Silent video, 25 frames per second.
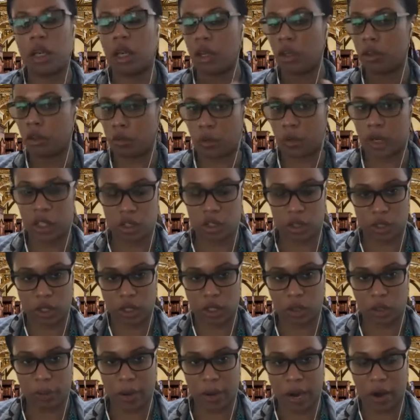the racial
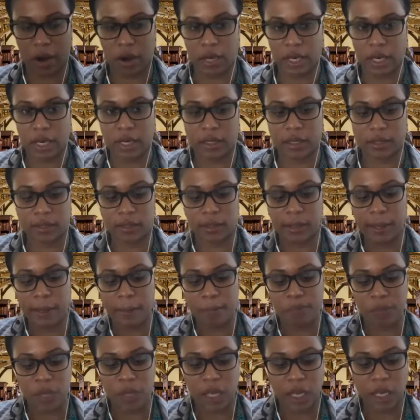disparities
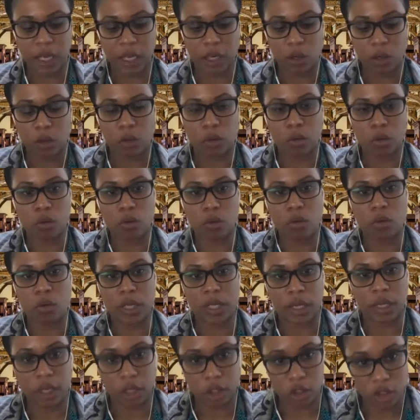in who
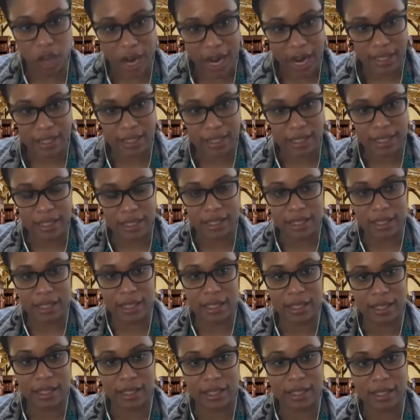contracts the
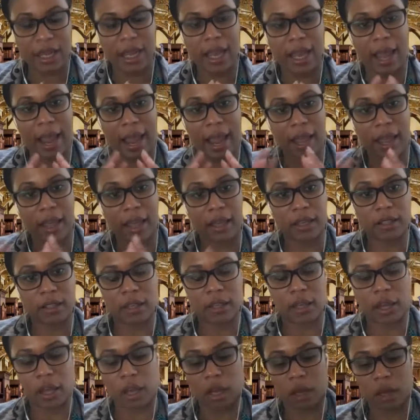disease and
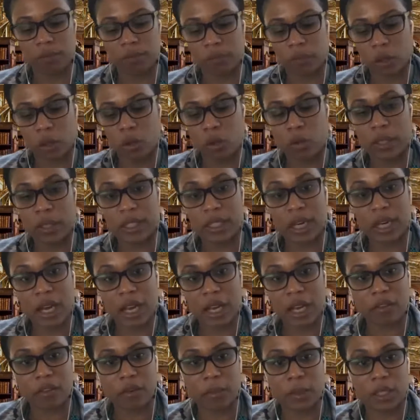who is
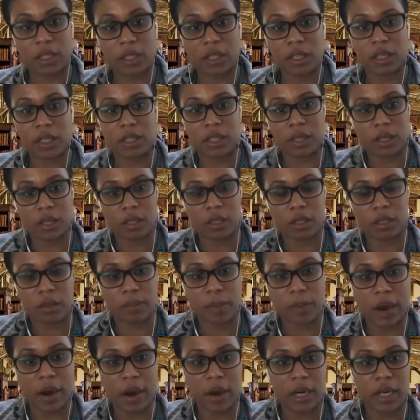dying from the disease, and the
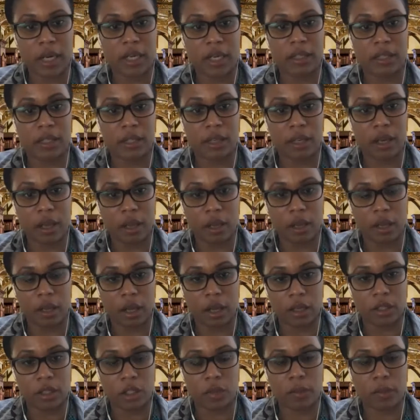disparities and
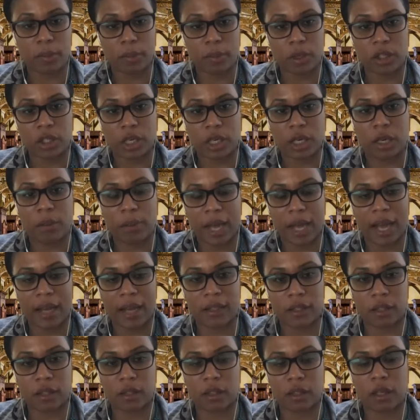disproportionate
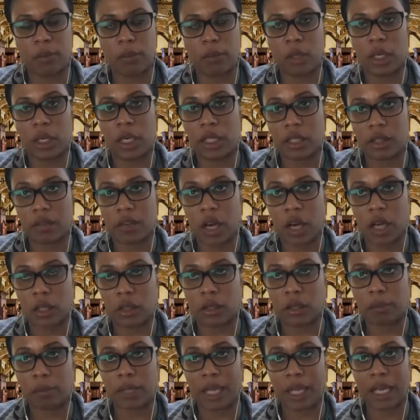impact on communities of color
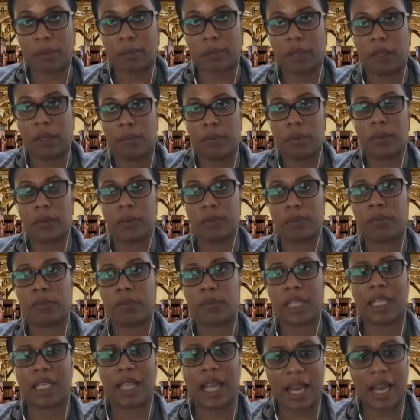and Black people
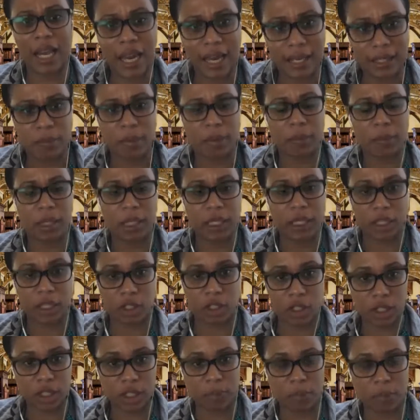and Latinx people and
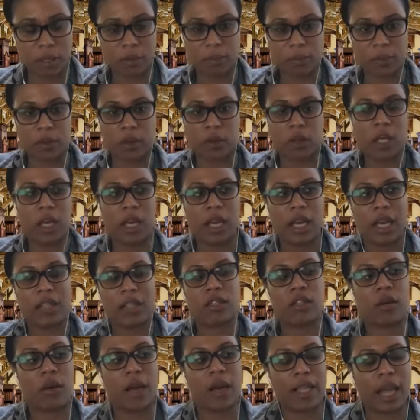Indigenous people. And
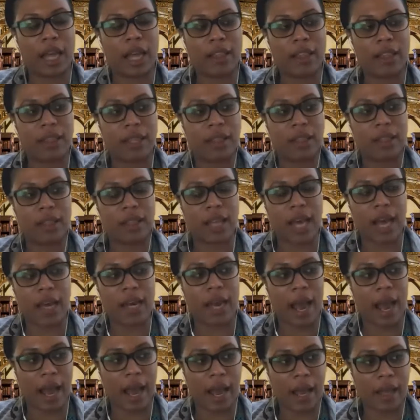so I think that
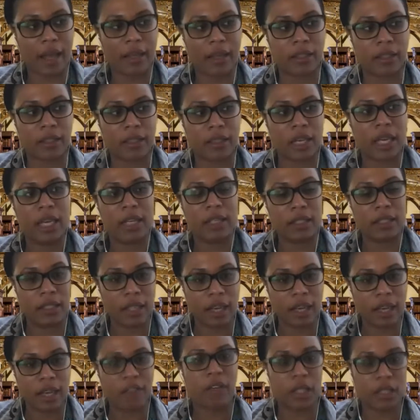has
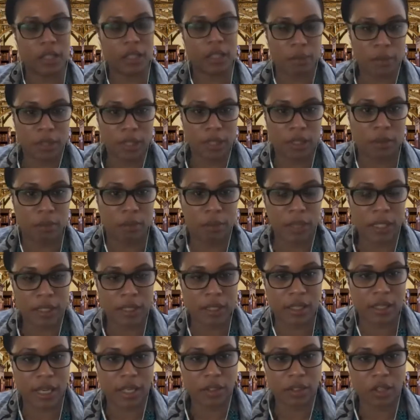definitely been
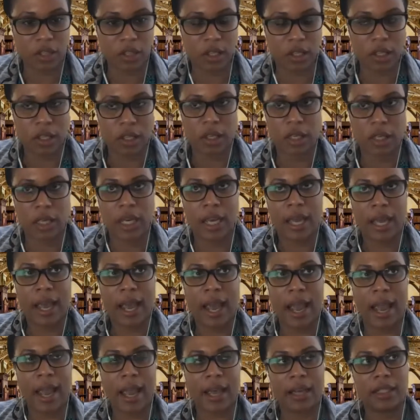centered,
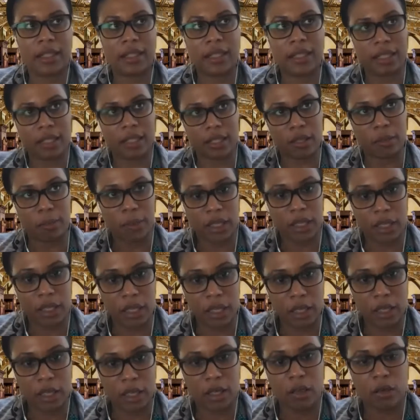and
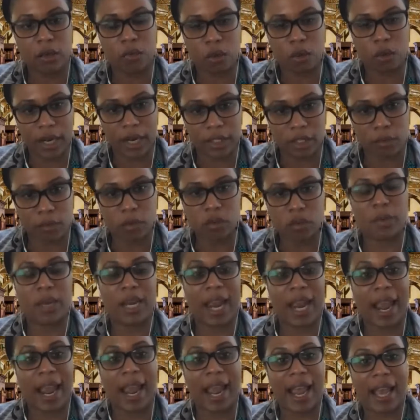disability rights
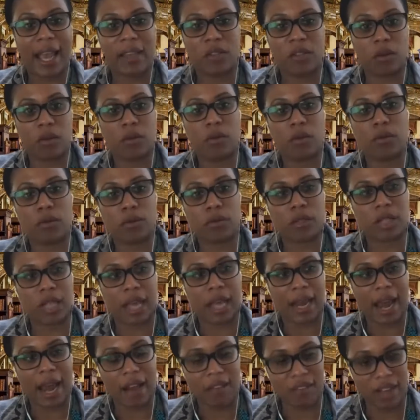movement and those
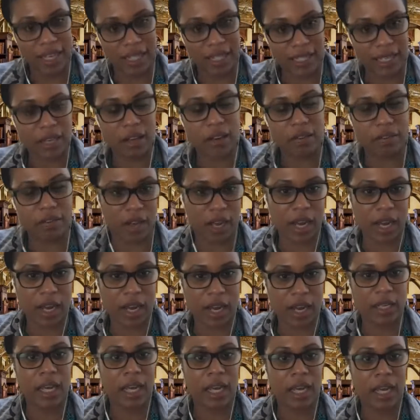that have
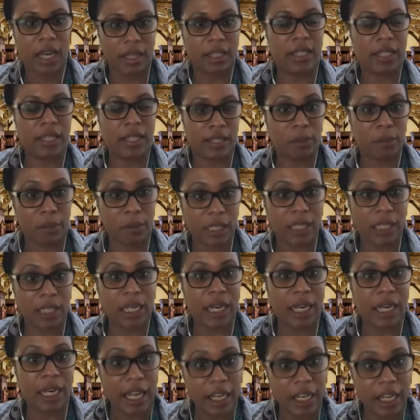identified the
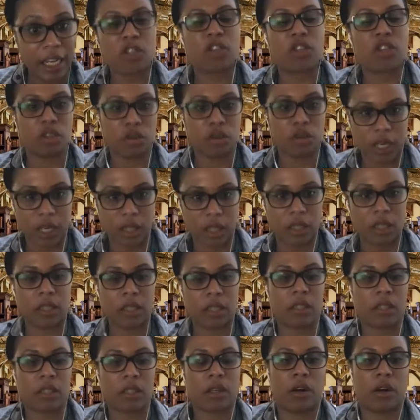disability issue in
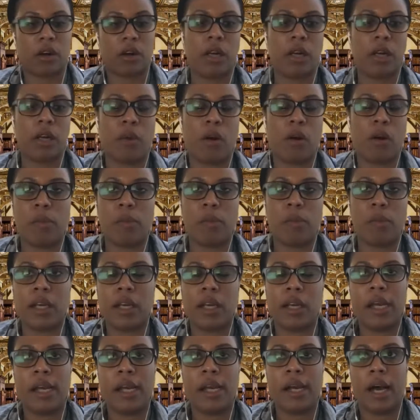this current moment
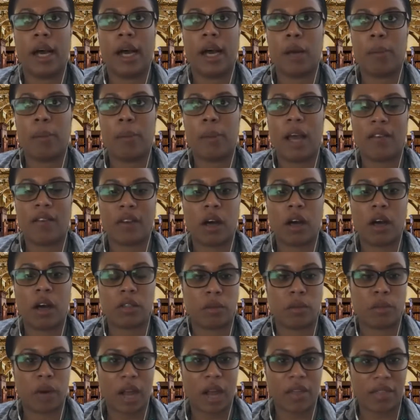have
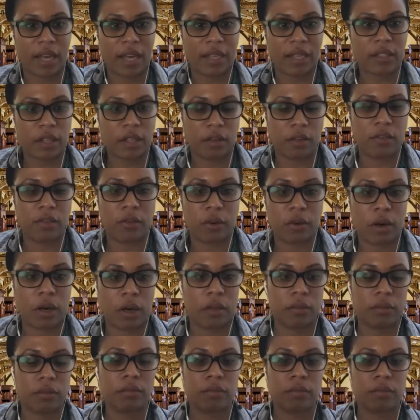also brought that to the fore.